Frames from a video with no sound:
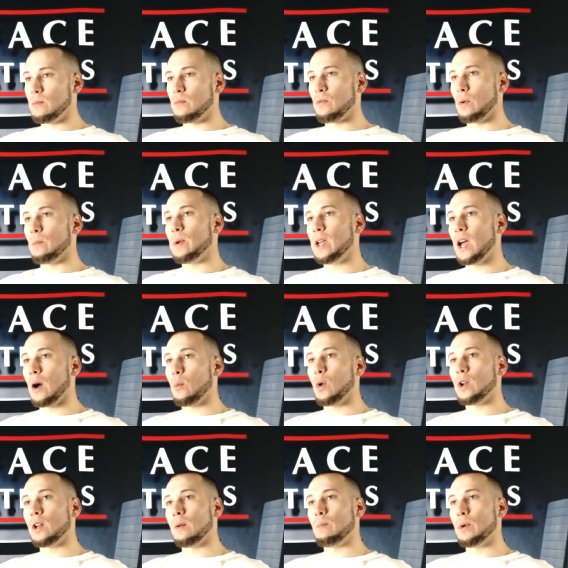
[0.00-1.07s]
for me I
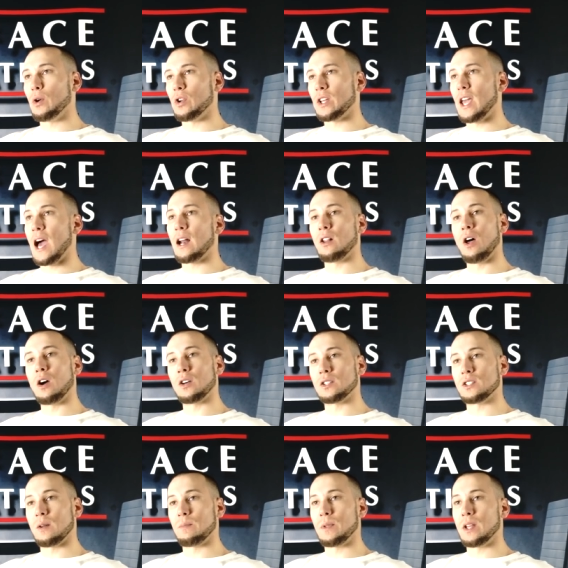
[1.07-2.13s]
wanted to build a catalog of
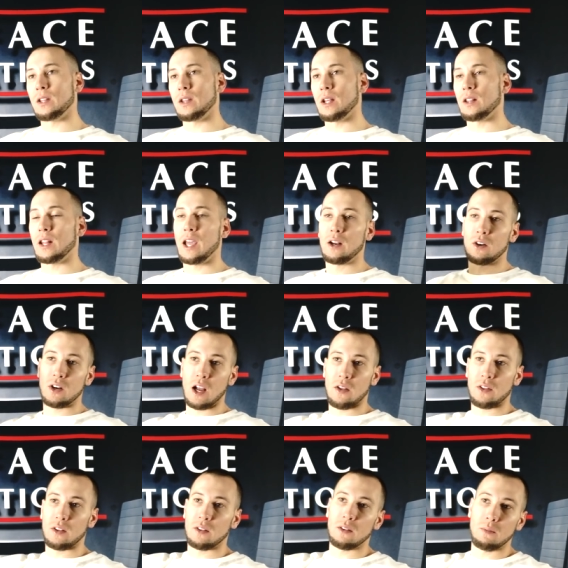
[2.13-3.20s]
something that later down
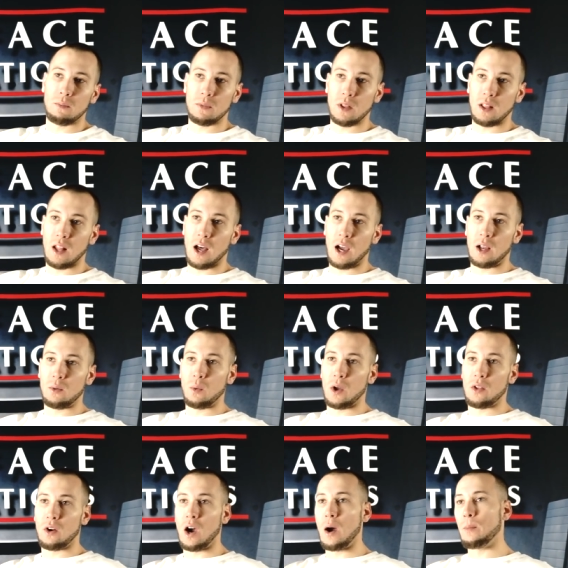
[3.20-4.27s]
the the line
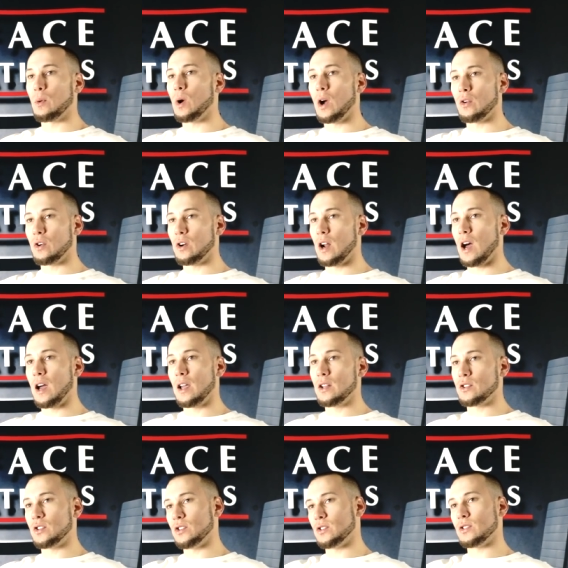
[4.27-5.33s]
whether I'm around or not.
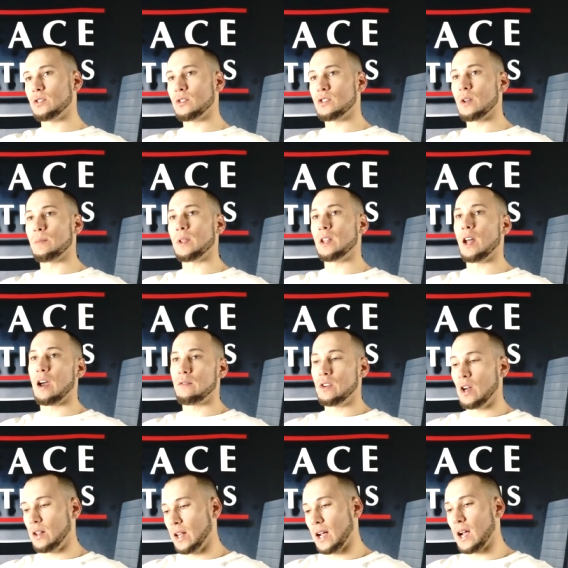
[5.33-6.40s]
It's just something that I've
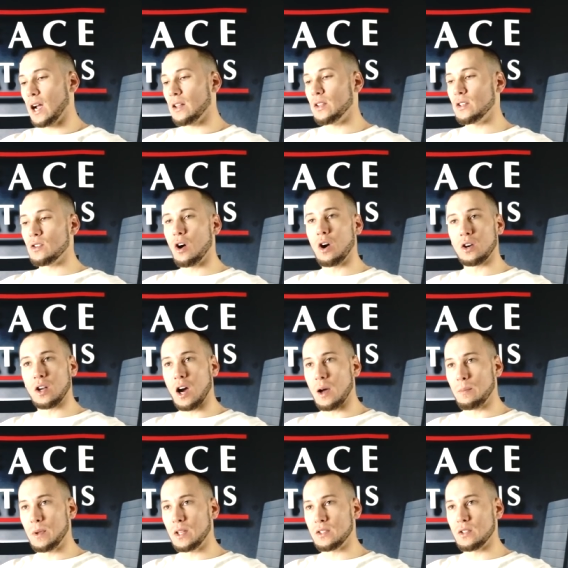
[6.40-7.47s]
done. Like I got these hard
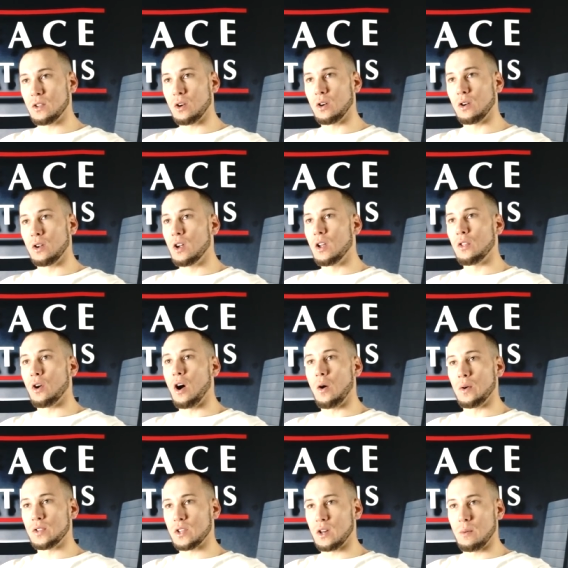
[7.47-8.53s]
copies and they're they're
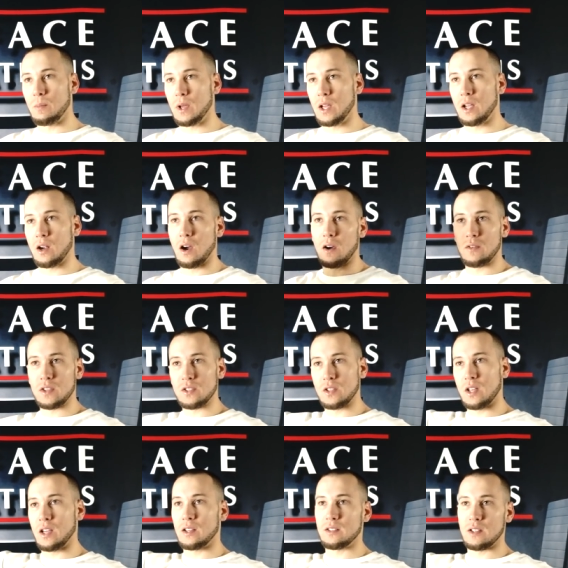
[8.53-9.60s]
always going to be here.
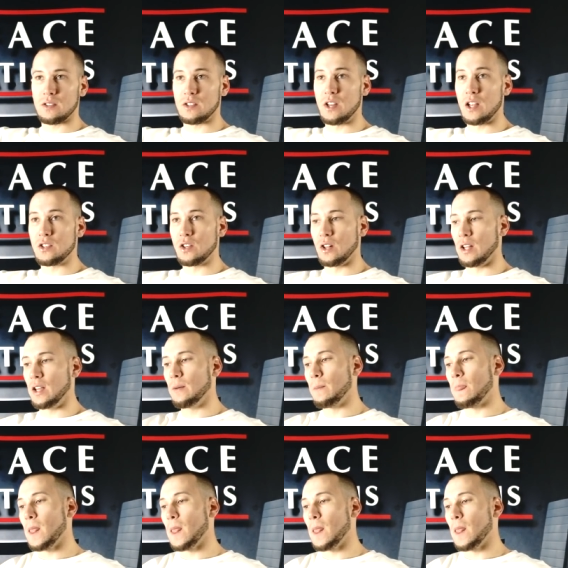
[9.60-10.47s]
Obviously, exist digitally,